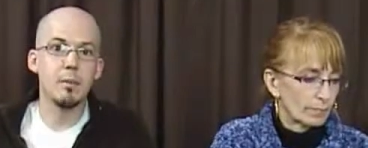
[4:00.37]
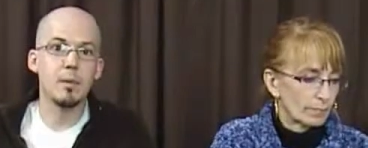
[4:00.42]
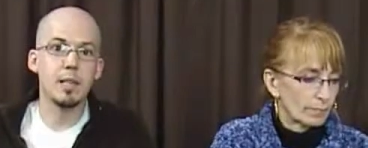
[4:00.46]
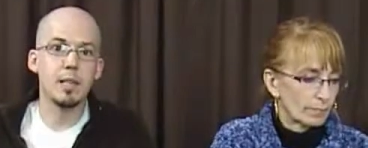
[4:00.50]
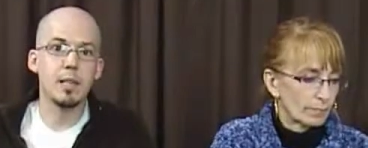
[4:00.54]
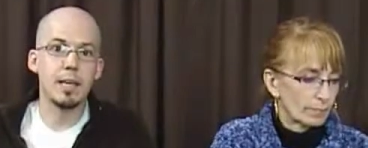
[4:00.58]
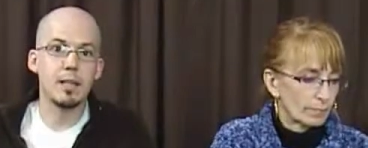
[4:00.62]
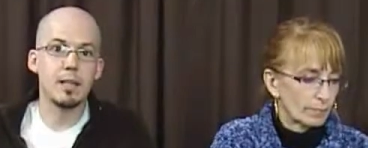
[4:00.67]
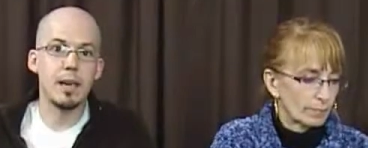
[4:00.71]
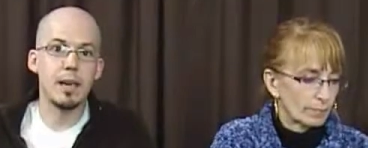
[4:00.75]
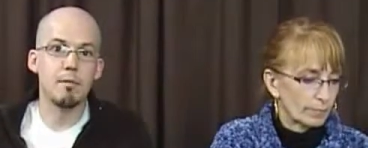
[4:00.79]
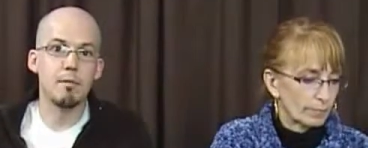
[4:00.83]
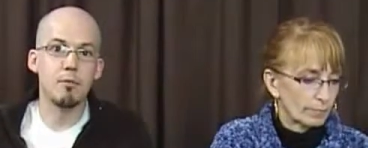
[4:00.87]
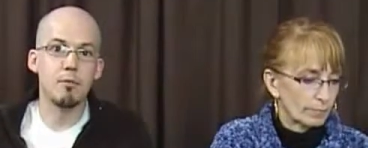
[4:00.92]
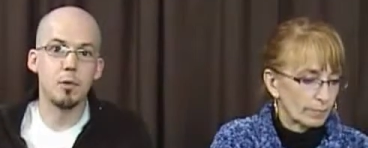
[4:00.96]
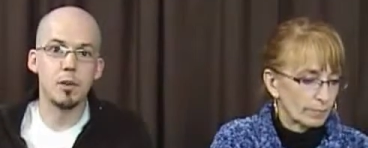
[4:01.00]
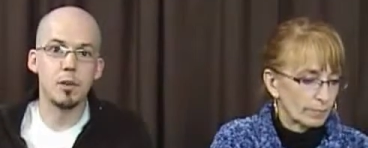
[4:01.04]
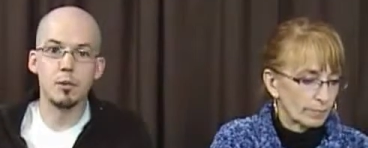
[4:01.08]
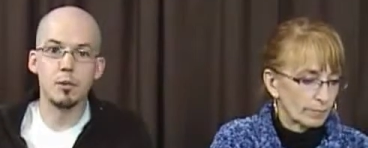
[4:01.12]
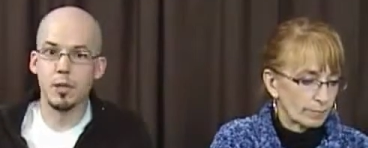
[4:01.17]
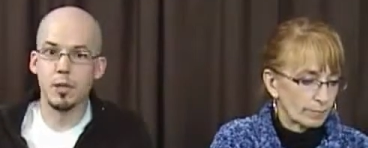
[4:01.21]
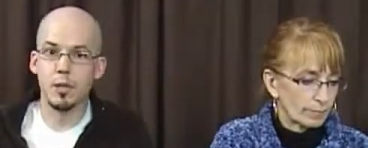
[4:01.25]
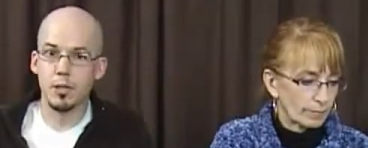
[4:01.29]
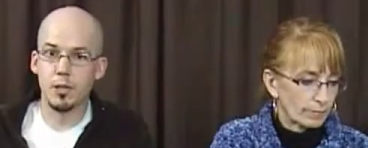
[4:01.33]
Speaker 1: to emulate that
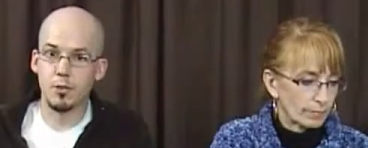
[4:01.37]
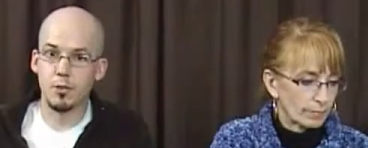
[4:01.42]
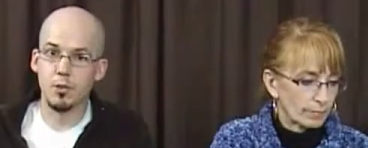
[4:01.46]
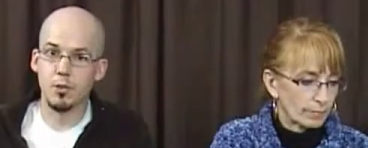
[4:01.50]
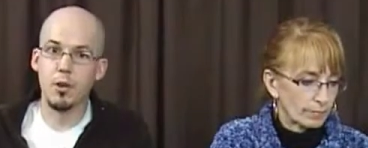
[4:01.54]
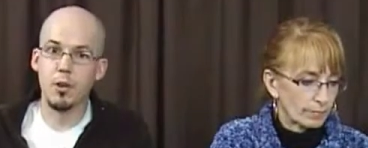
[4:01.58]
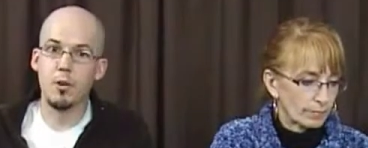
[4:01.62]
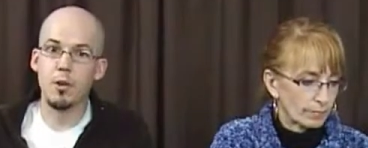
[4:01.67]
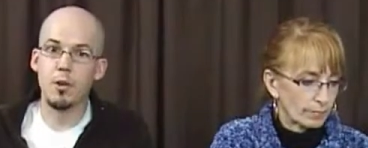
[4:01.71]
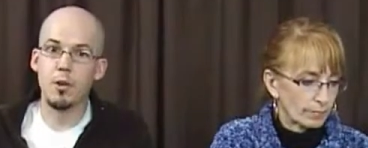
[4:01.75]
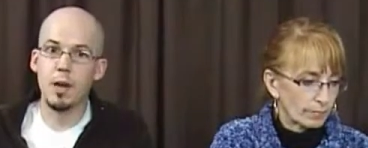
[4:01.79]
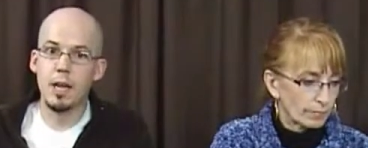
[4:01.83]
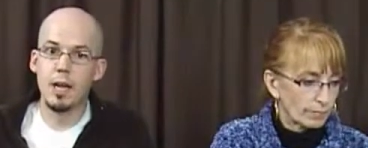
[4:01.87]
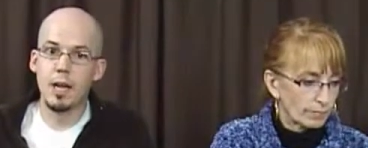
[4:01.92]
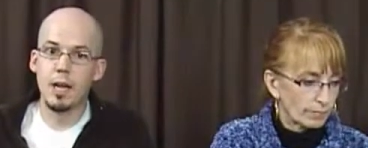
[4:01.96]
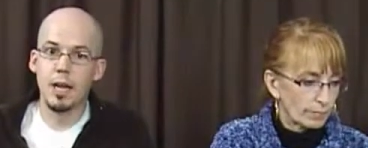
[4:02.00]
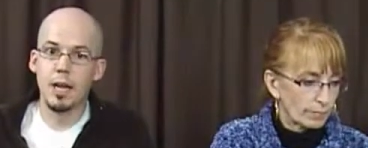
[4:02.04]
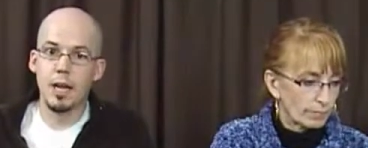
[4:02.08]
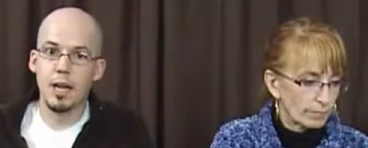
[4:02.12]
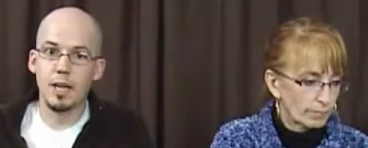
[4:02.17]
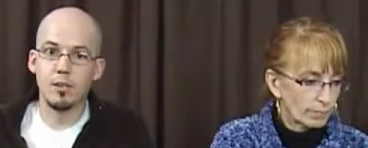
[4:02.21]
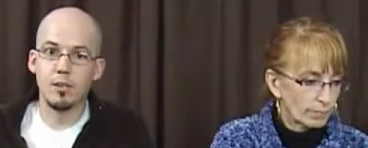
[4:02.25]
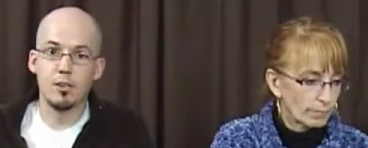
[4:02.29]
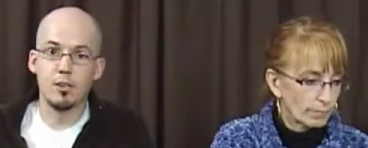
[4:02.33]
for you on the show
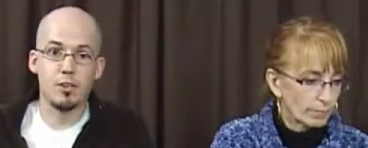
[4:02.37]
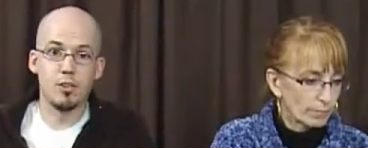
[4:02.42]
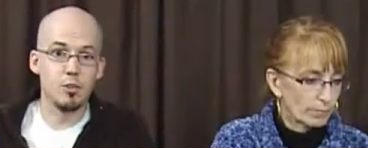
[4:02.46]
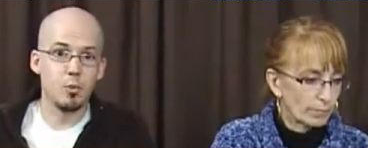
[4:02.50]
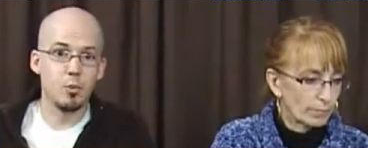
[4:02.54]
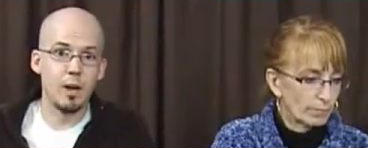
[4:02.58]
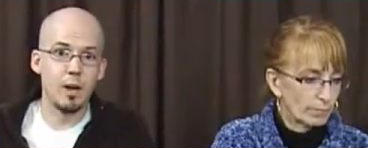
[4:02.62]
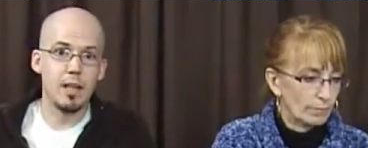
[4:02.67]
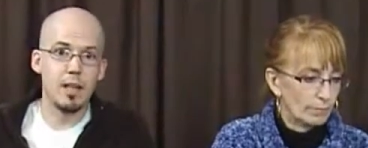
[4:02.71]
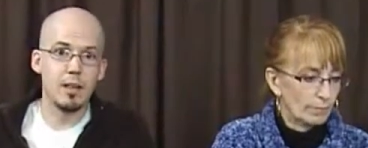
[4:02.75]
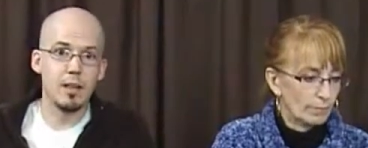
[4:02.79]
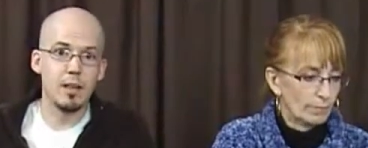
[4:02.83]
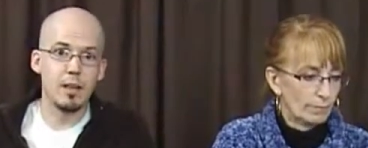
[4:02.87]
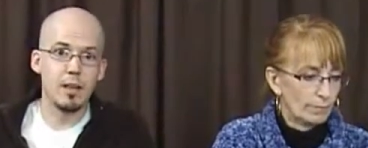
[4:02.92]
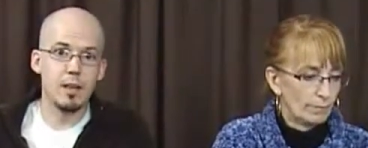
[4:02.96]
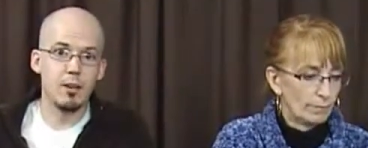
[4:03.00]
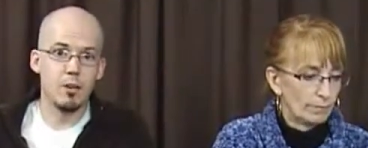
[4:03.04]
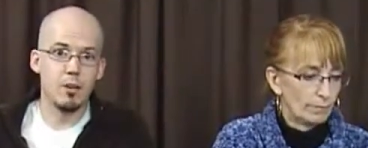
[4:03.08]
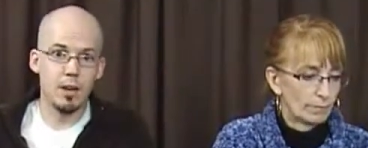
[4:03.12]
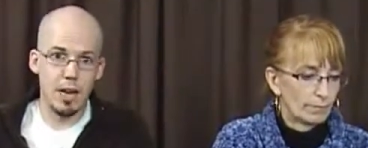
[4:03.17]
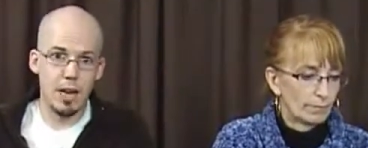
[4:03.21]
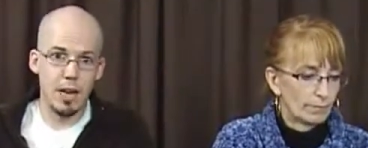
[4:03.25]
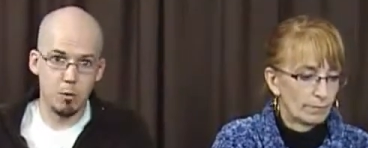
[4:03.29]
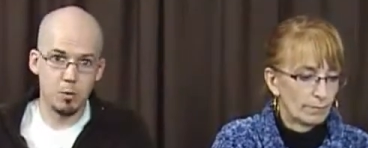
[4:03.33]
in such a way that you
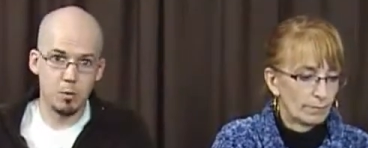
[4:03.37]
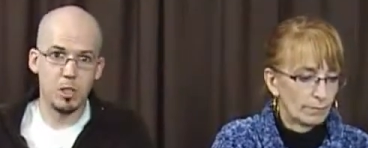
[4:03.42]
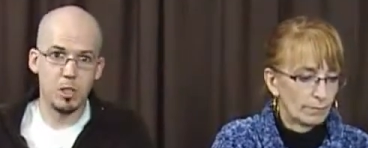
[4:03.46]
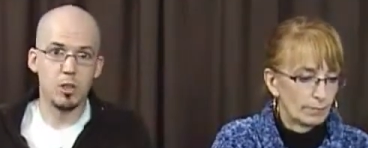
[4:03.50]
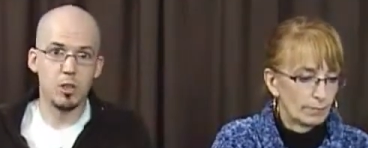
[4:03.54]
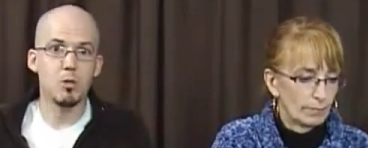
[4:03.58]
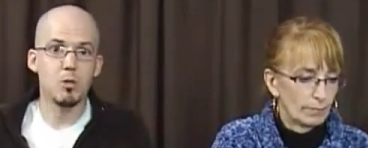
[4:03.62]
know it helps